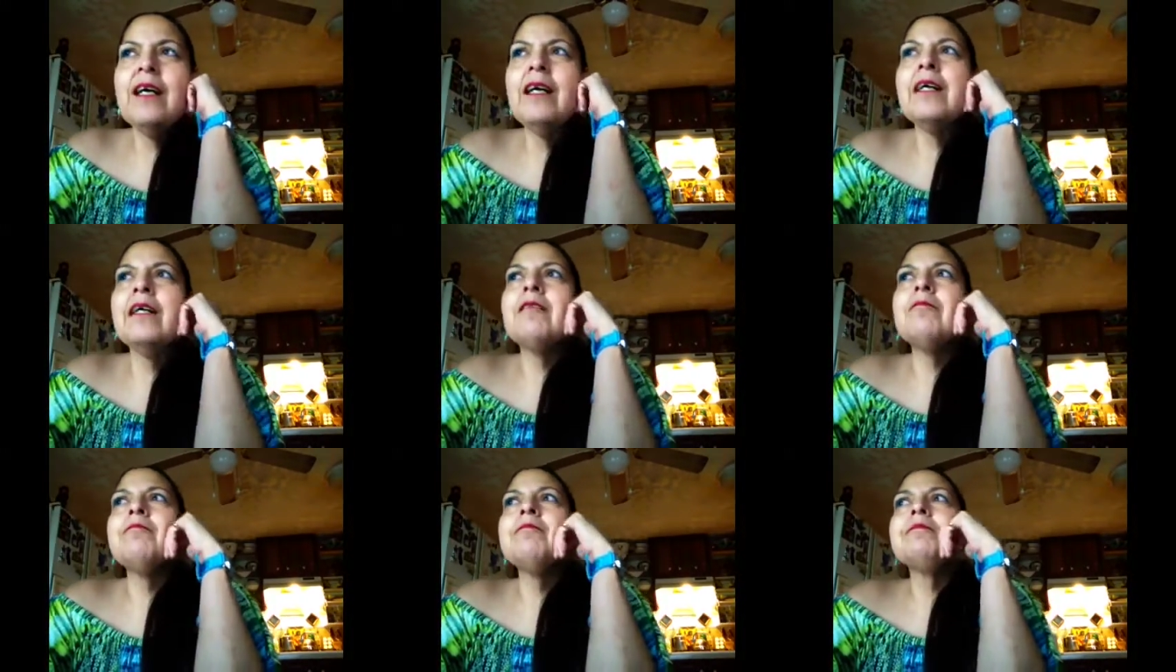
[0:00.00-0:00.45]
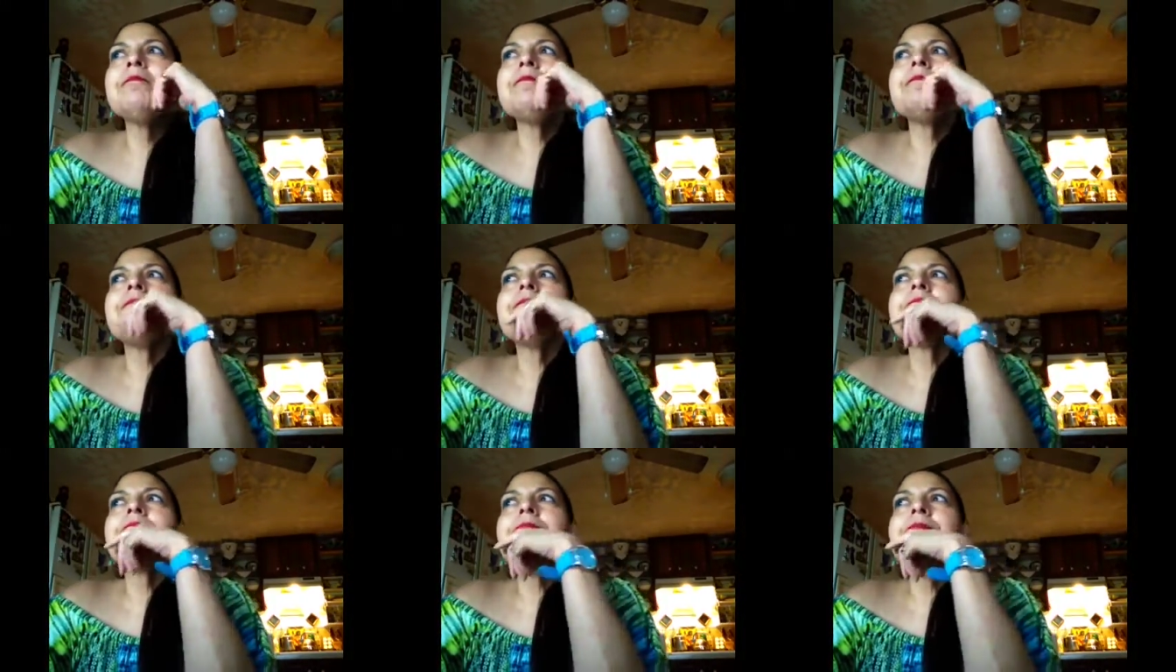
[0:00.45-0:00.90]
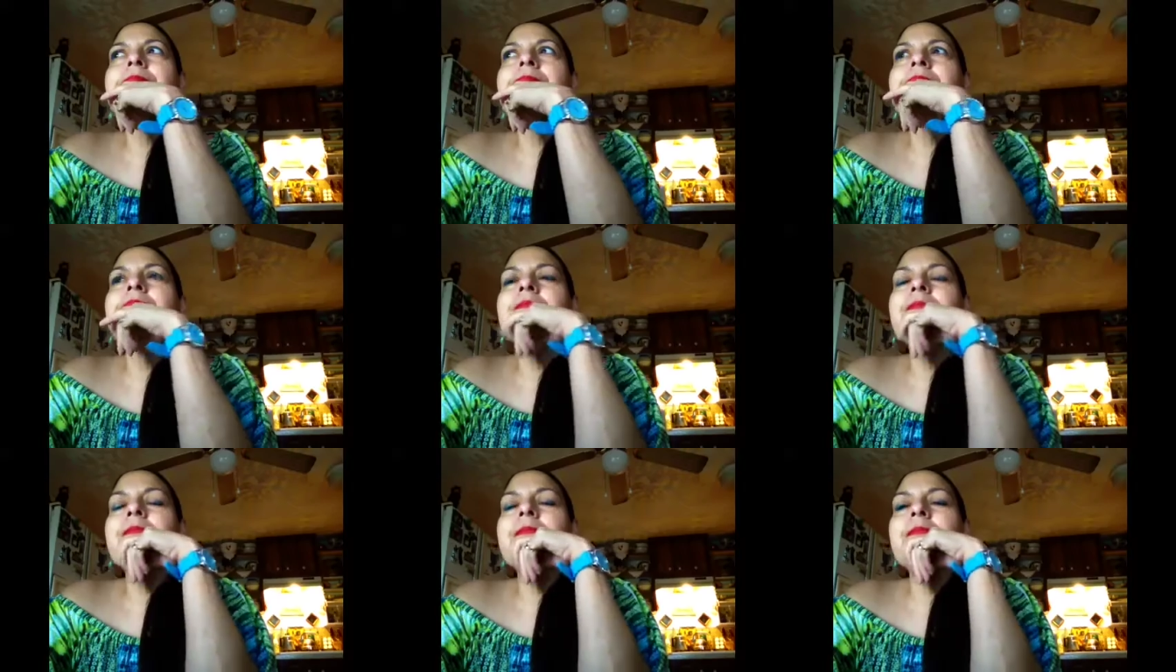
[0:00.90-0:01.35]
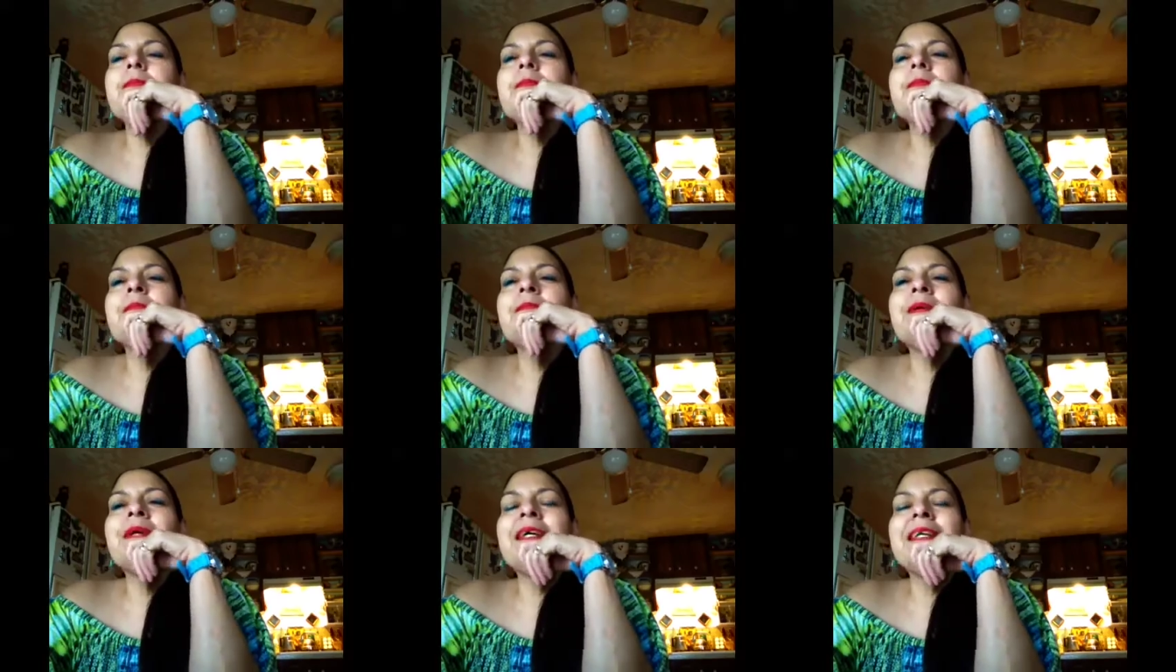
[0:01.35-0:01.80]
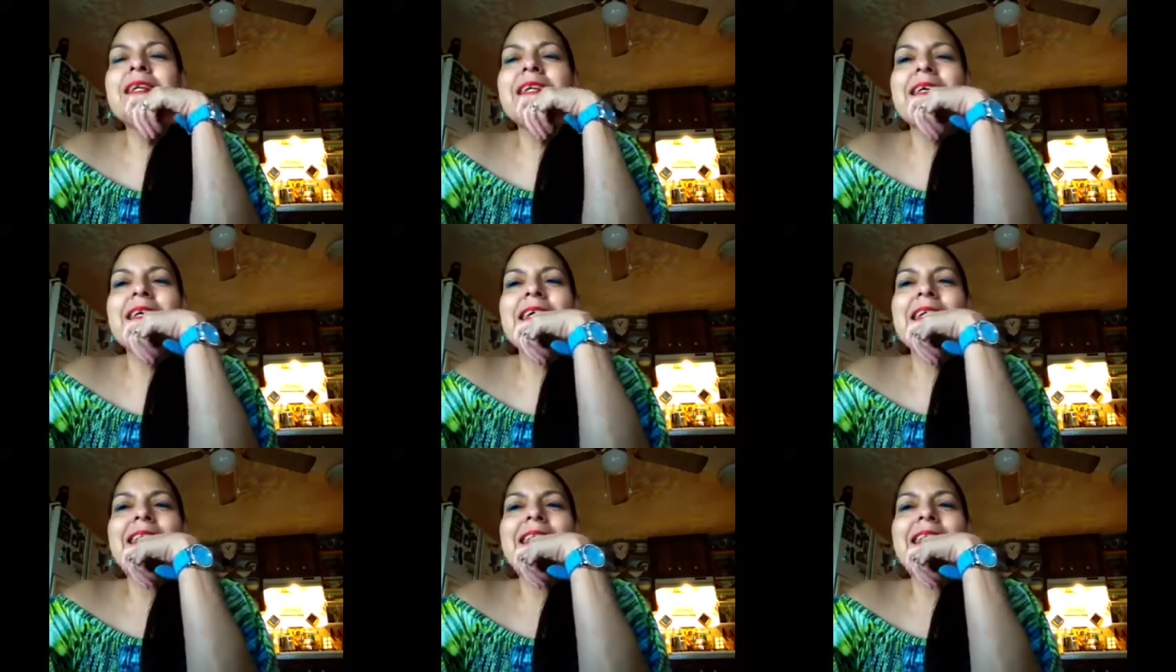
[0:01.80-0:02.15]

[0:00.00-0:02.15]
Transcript: uh, but